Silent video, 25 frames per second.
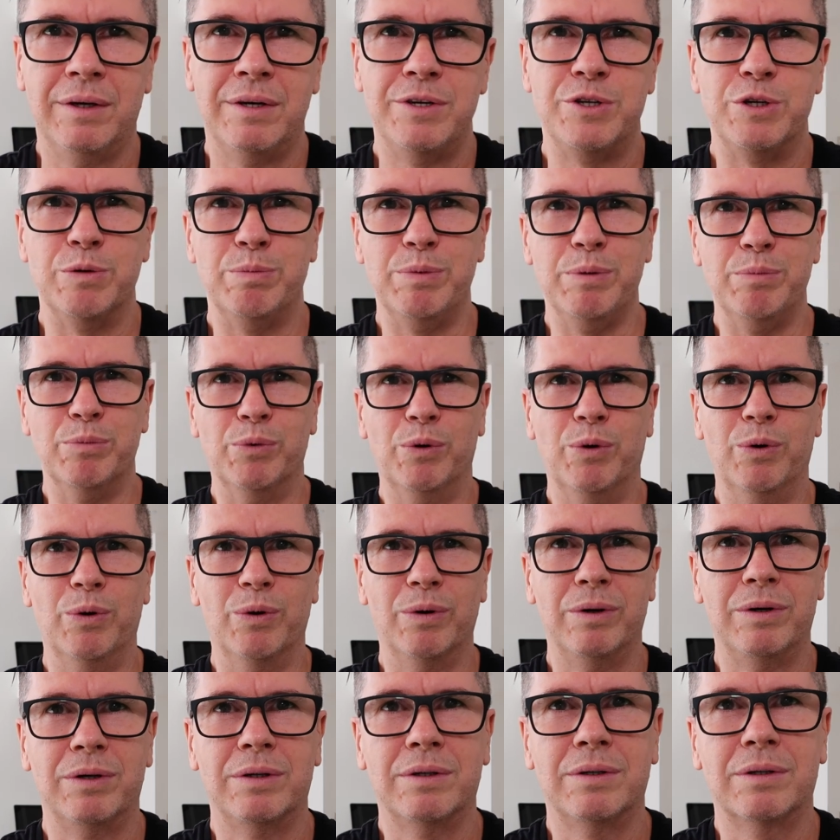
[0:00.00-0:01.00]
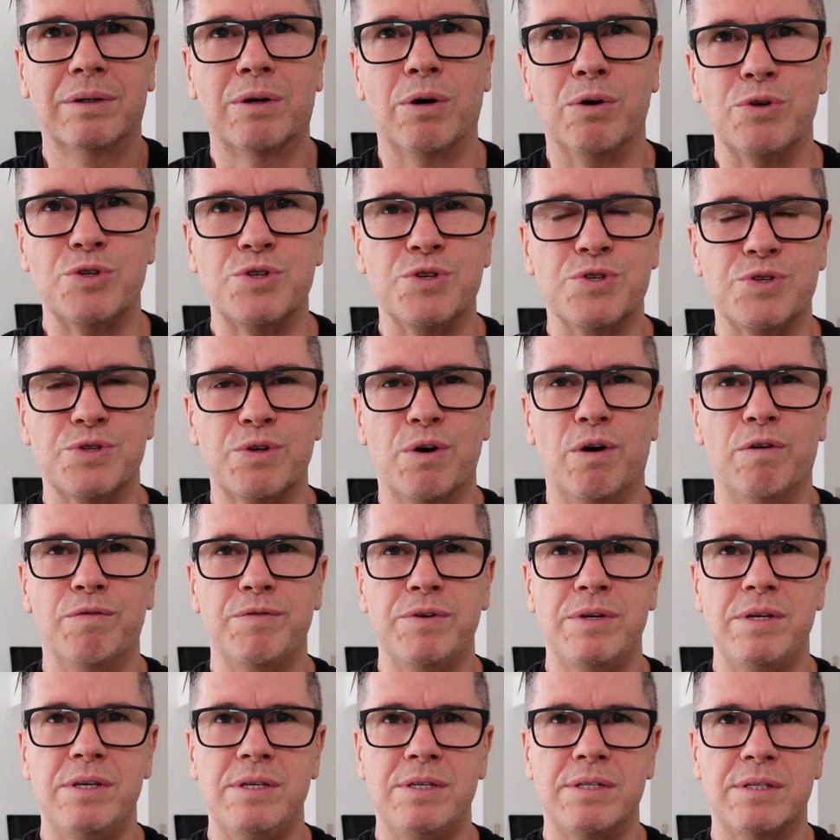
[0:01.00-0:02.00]
should be more conscious of,
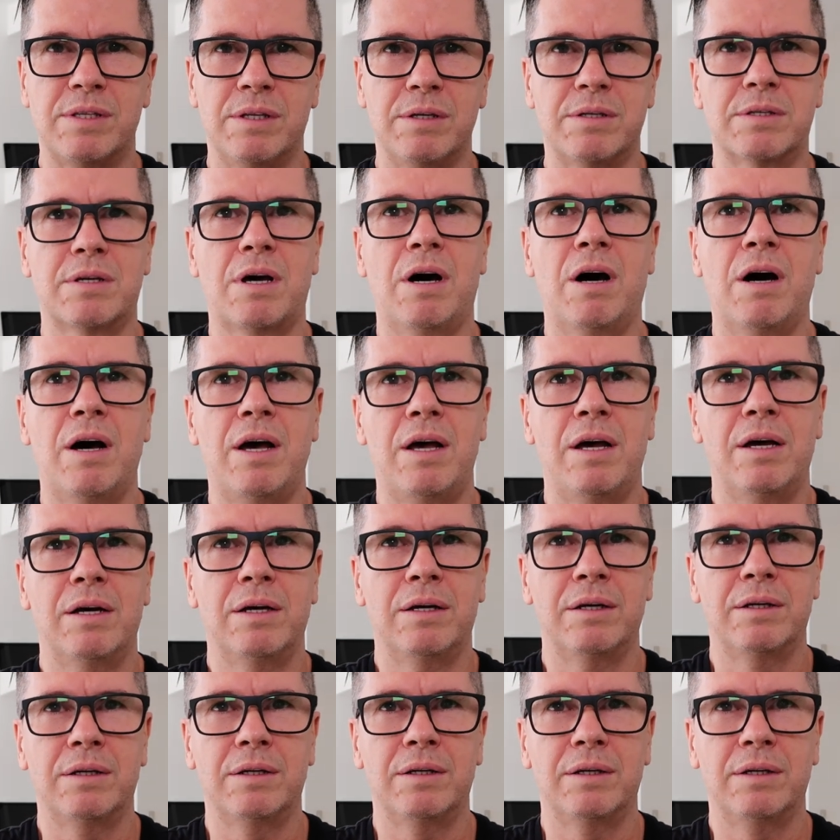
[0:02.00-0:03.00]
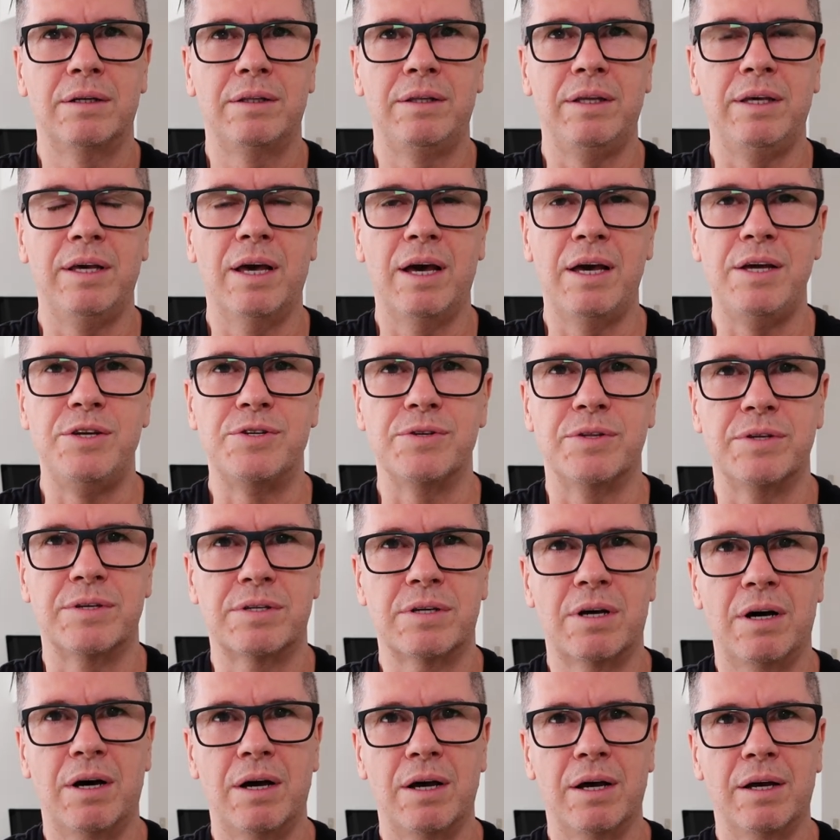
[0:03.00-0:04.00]
is the age of the
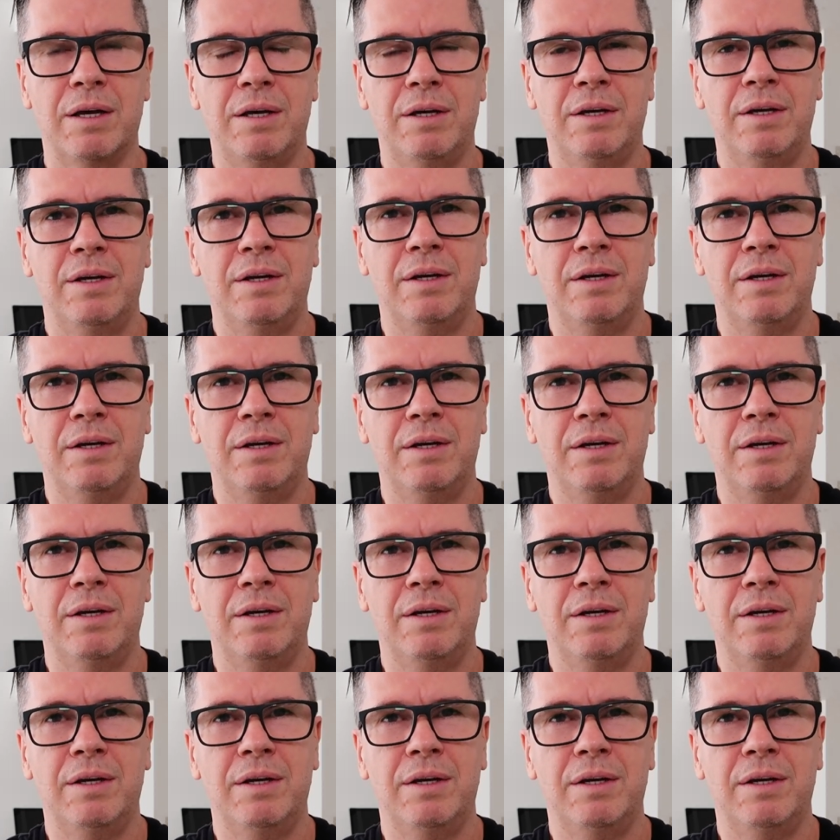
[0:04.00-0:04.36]
tire.